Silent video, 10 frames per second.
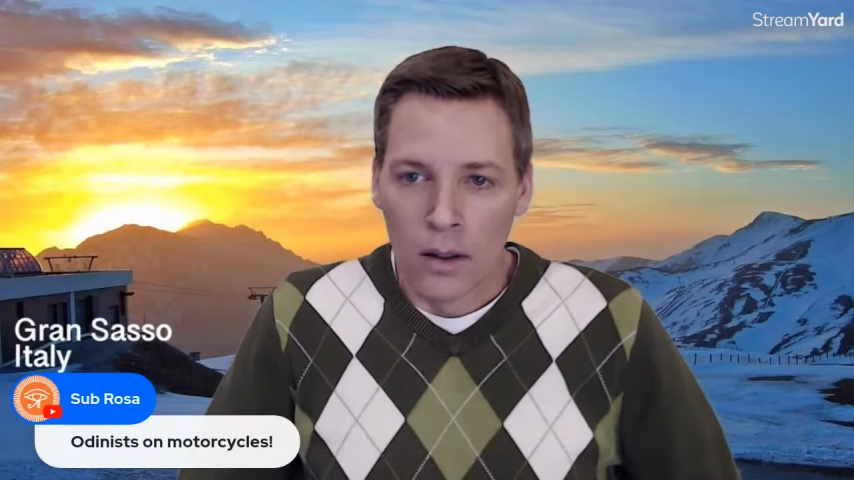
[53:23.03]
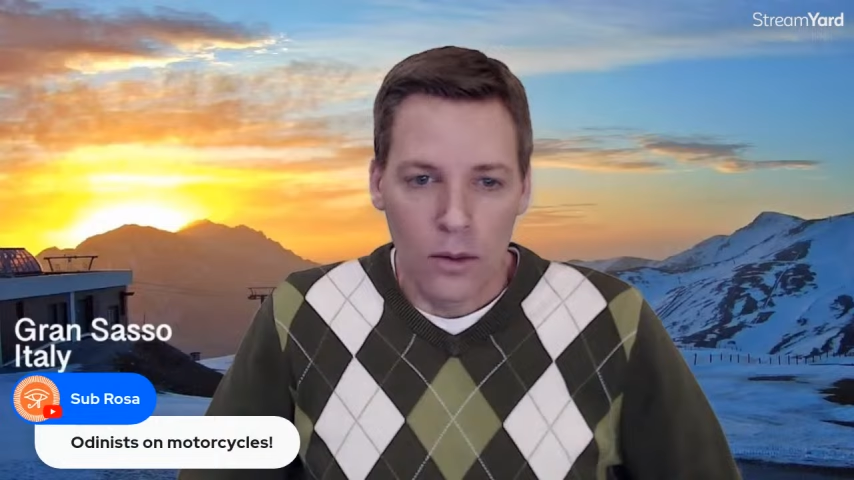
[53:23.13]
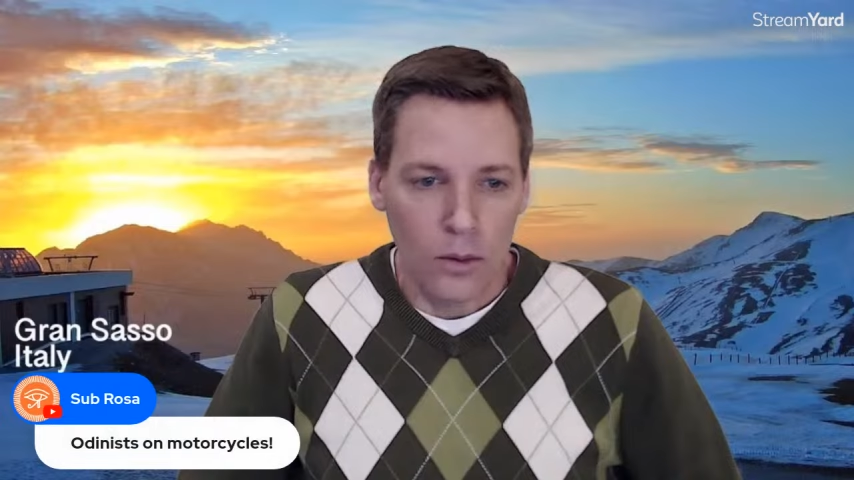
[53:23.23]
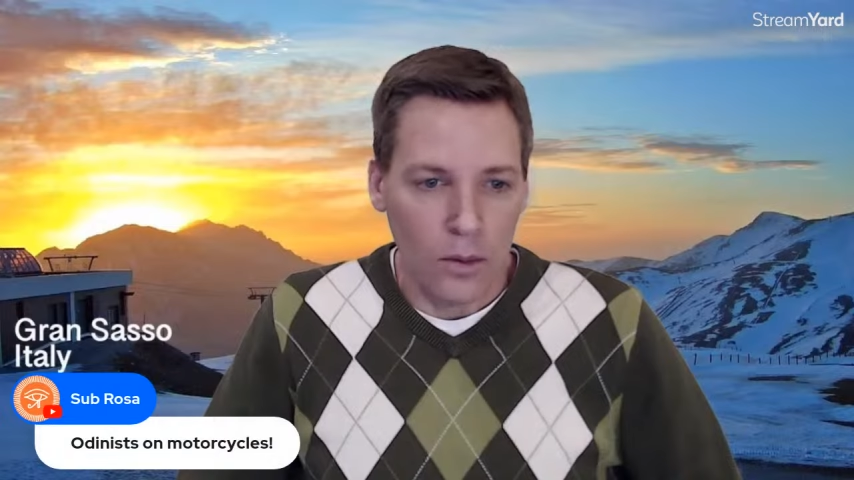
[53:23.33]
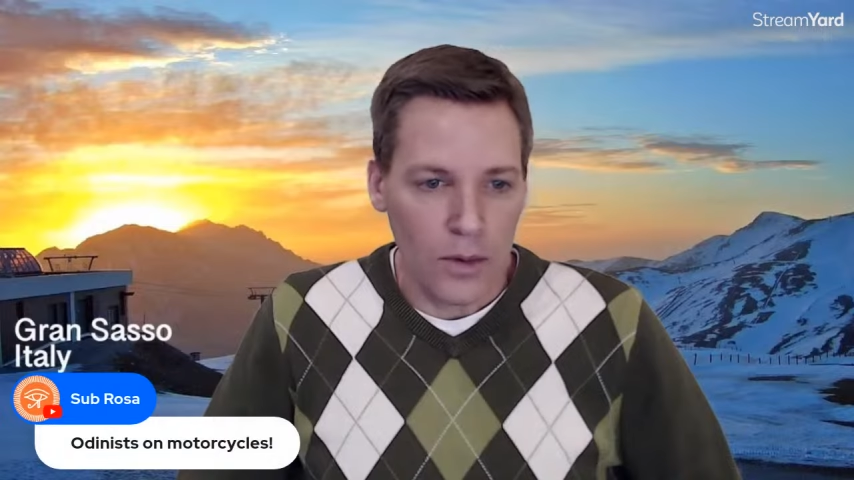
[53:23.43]

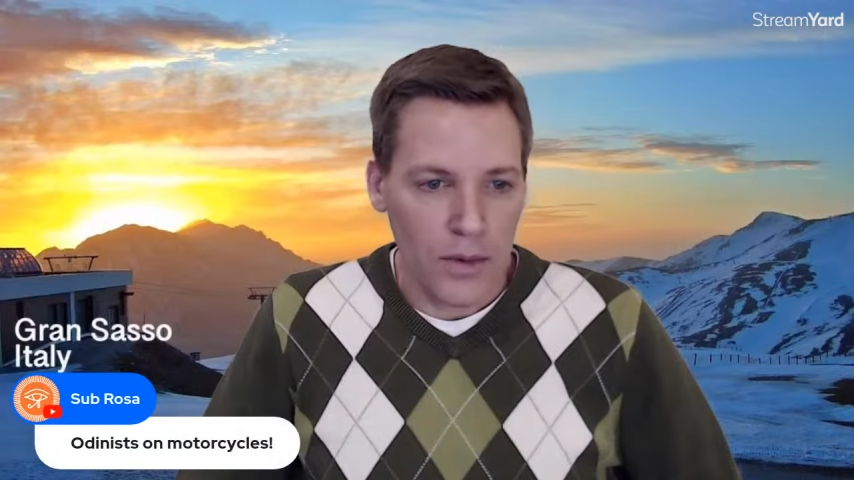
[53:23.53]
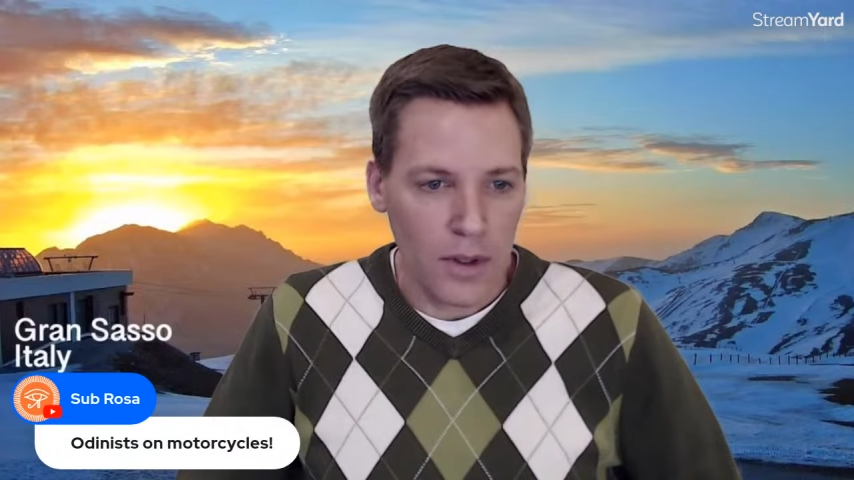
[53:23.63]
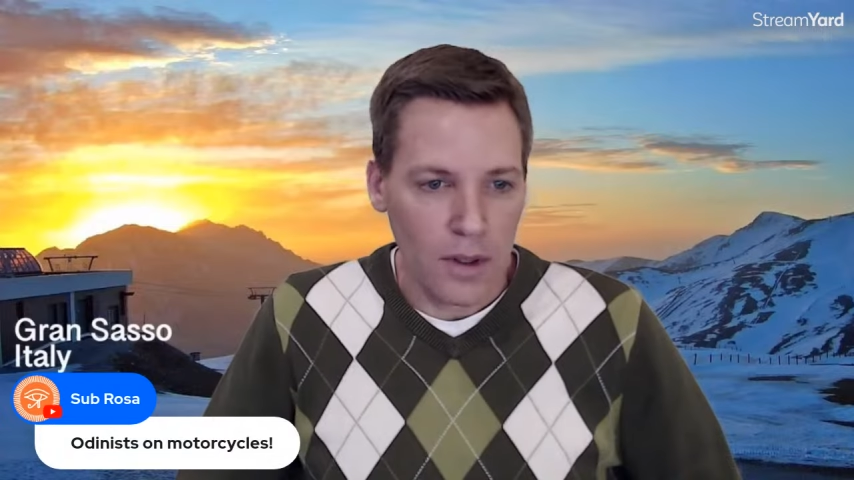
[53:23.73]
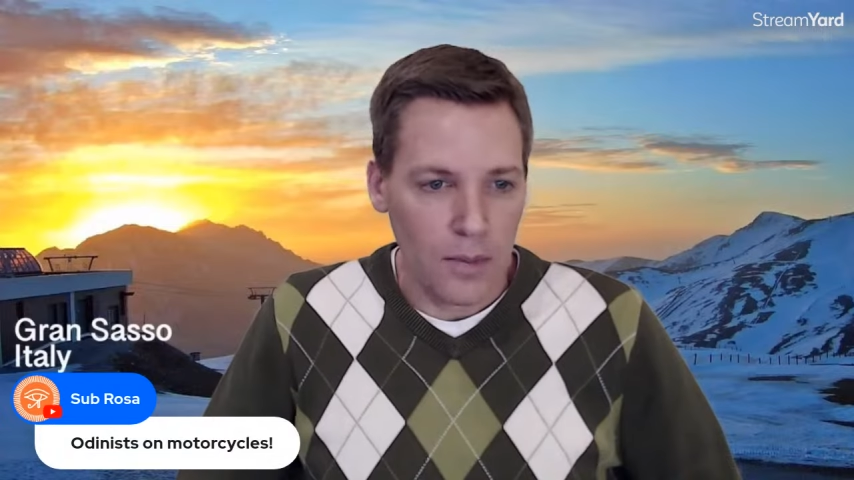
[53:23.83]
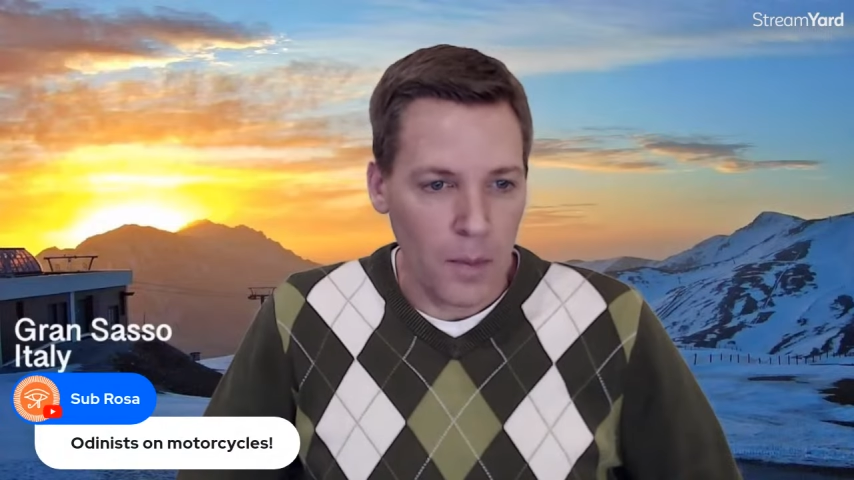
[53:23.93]
We'll
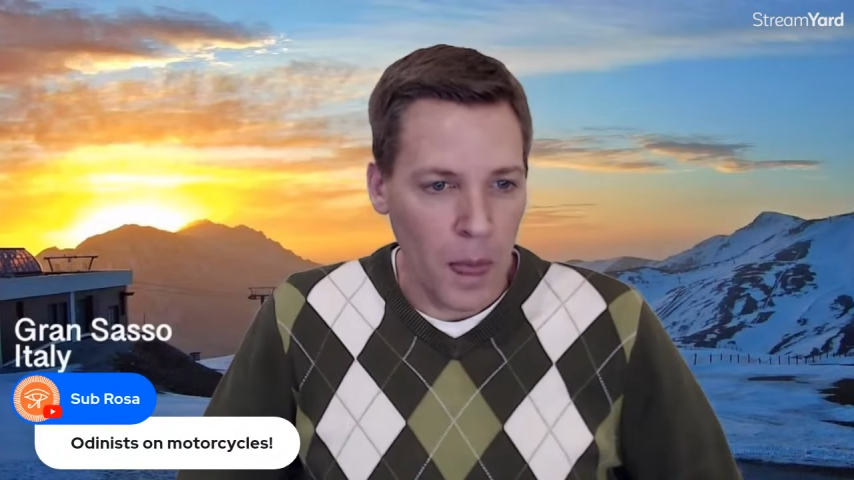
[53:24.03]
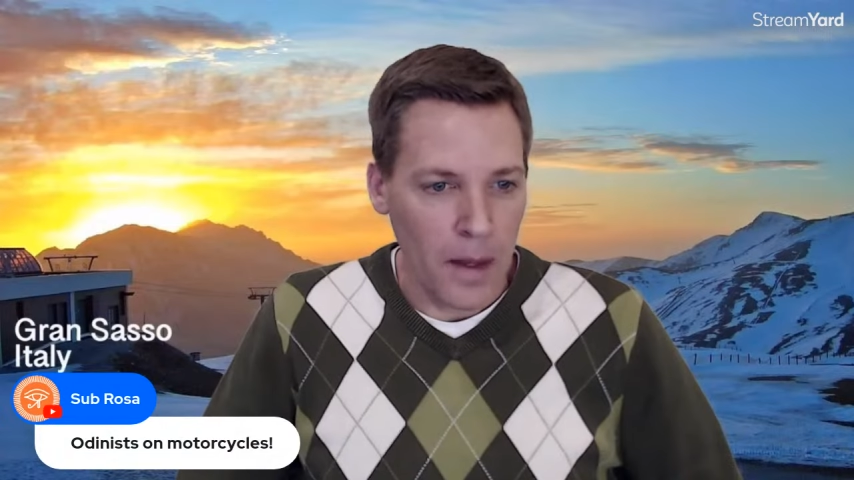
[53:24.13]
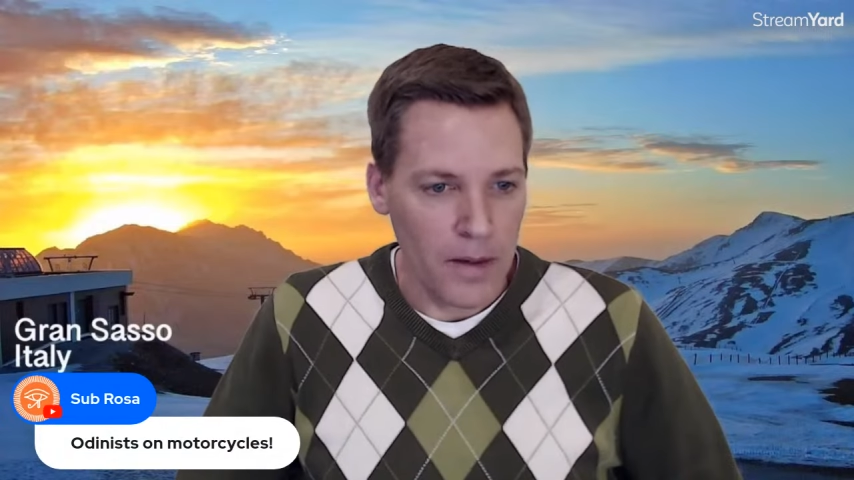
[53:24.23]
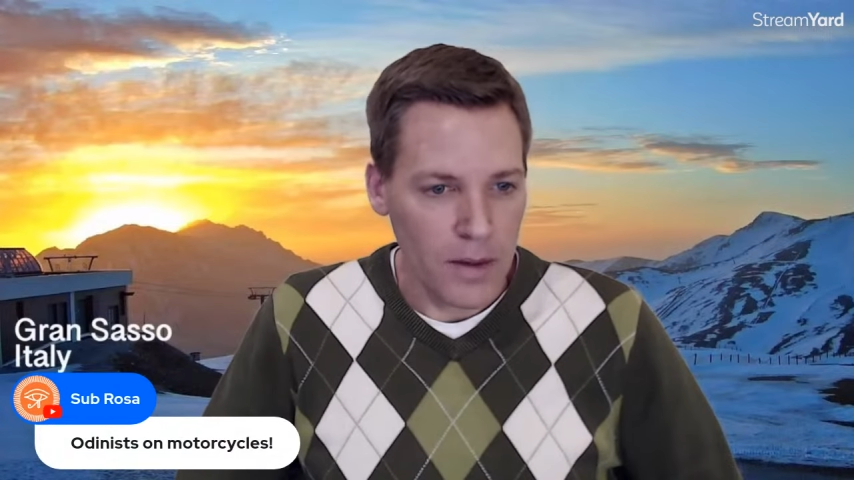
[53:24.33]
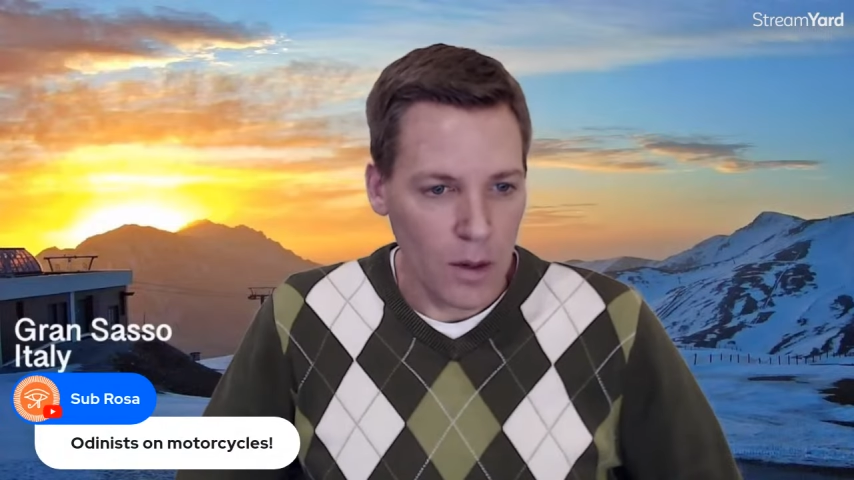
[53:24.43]
see.
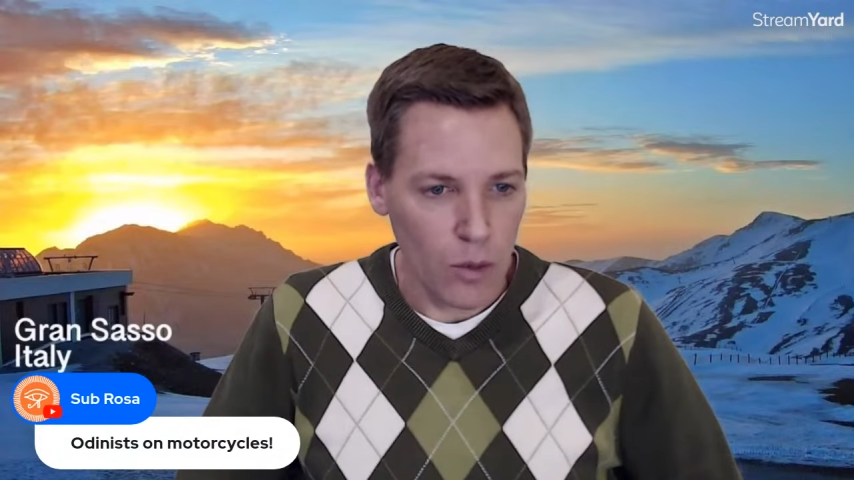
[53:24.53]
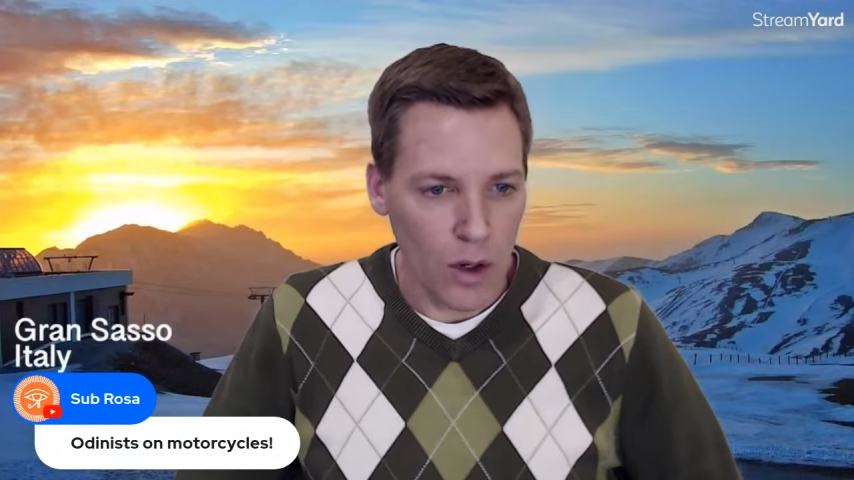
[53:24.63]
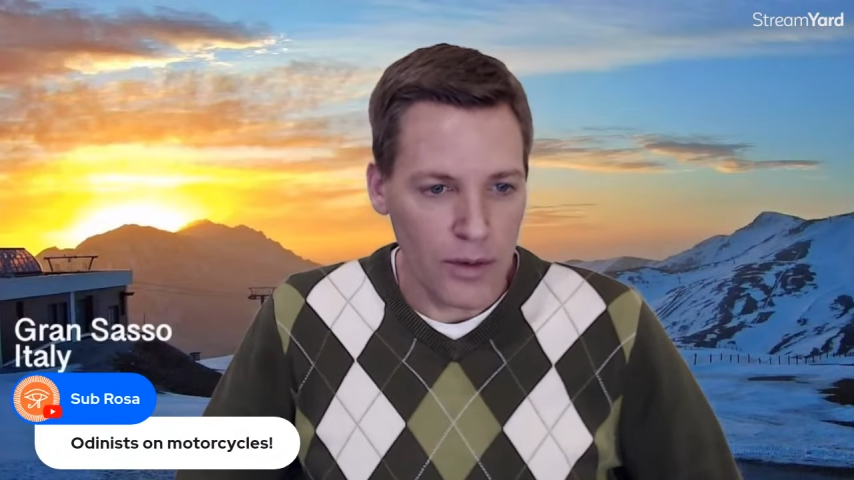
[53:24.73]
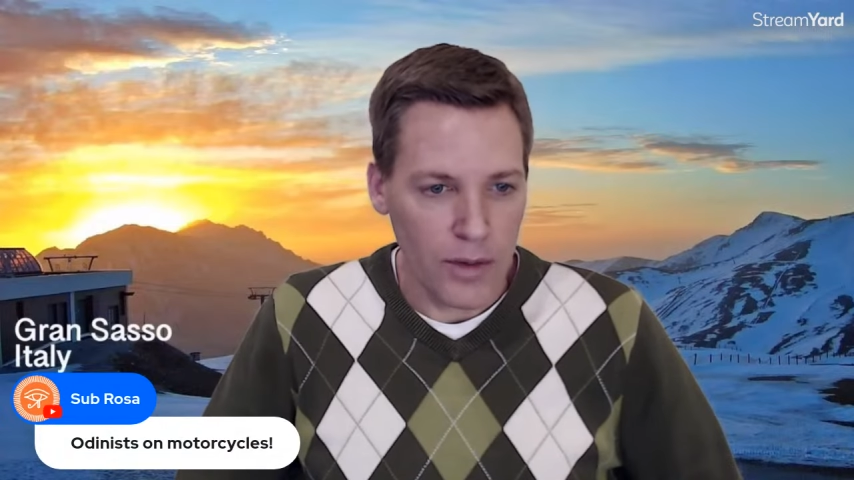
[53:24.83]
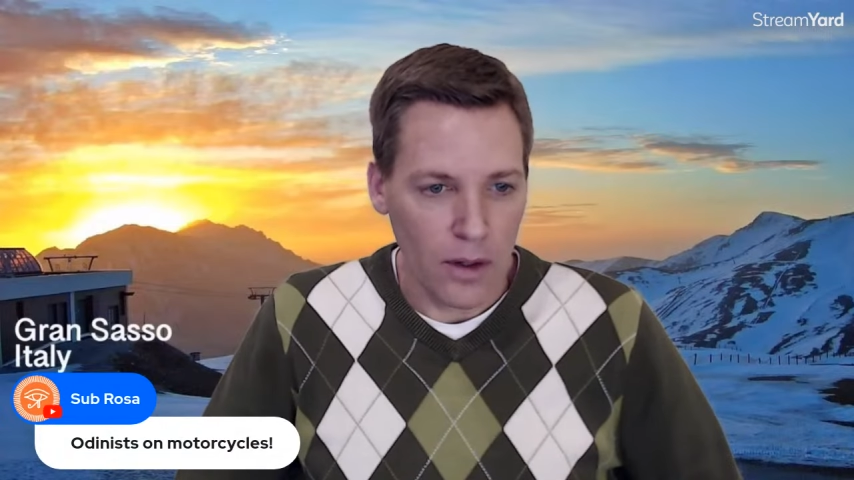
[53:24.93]
Sub
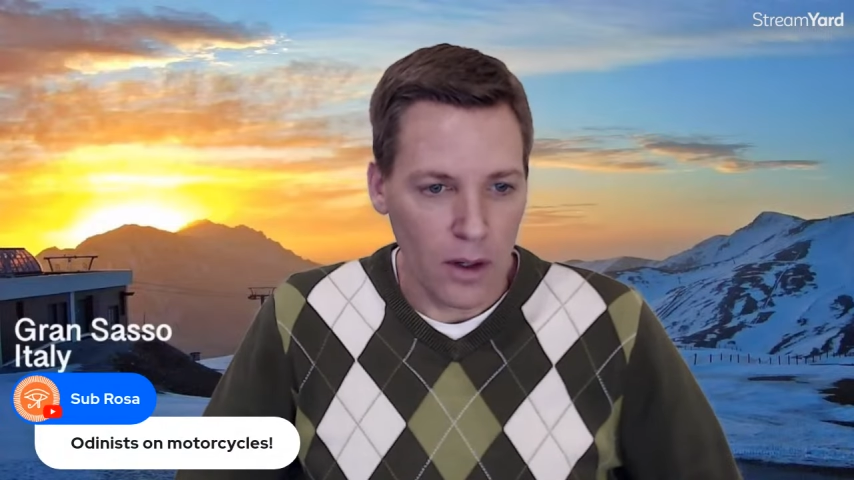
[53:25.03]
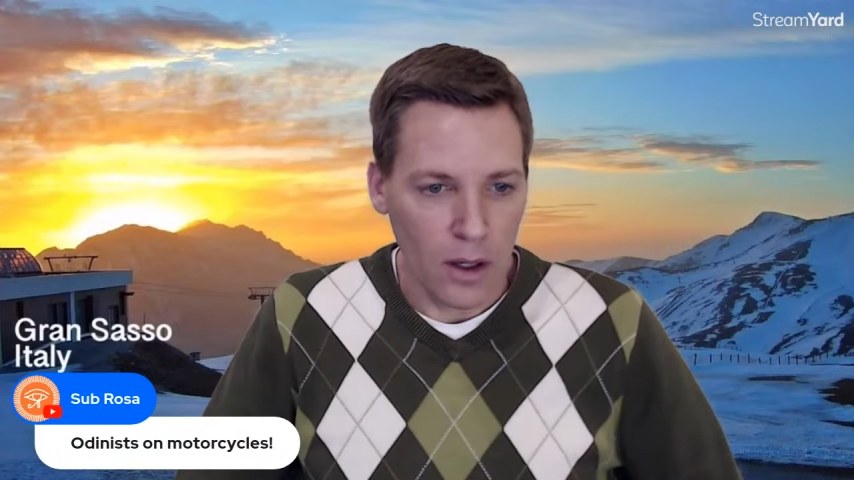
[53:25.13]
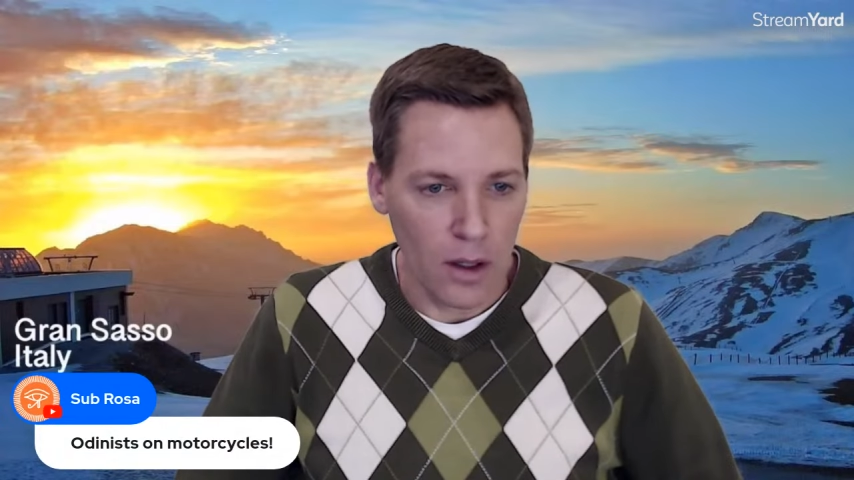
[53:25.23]
Rosa,